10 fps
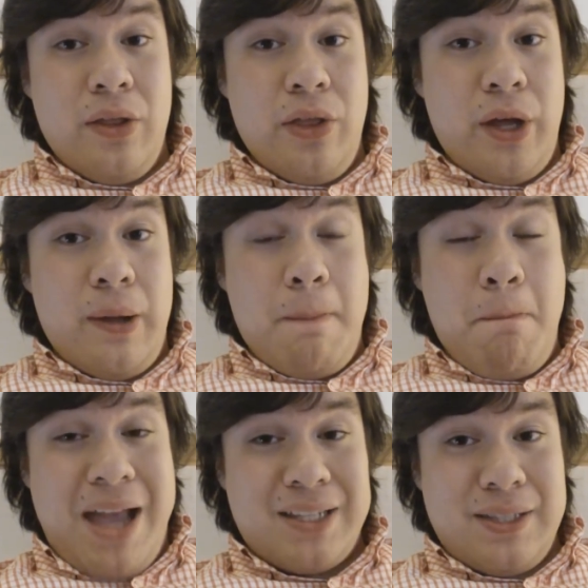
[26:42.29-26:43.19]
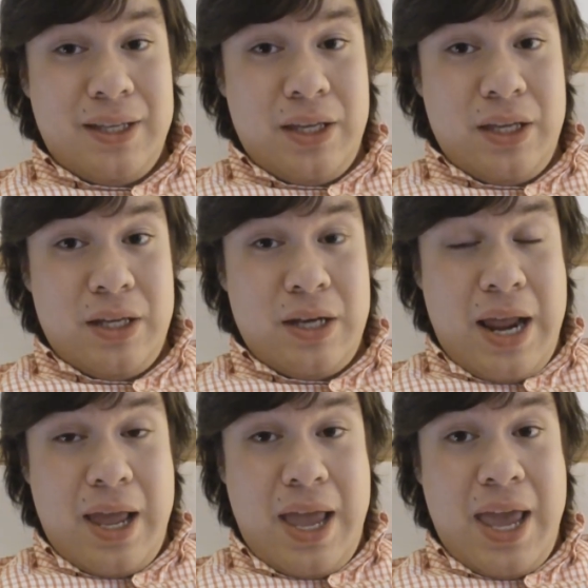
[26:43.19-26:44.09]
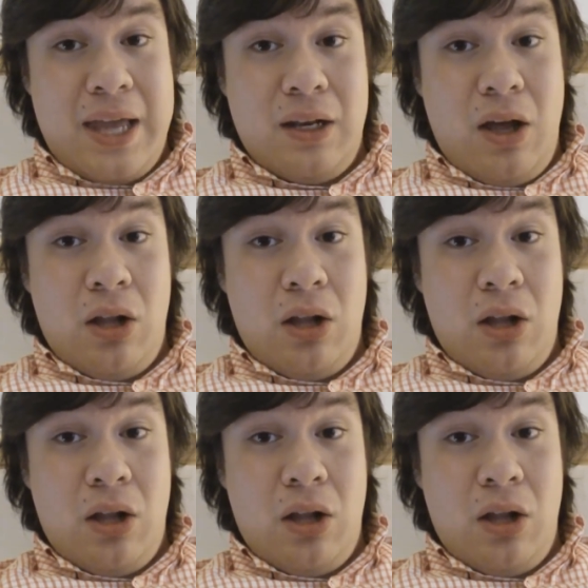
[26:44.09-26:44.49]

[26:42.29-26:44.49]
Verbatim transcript: the Mexican and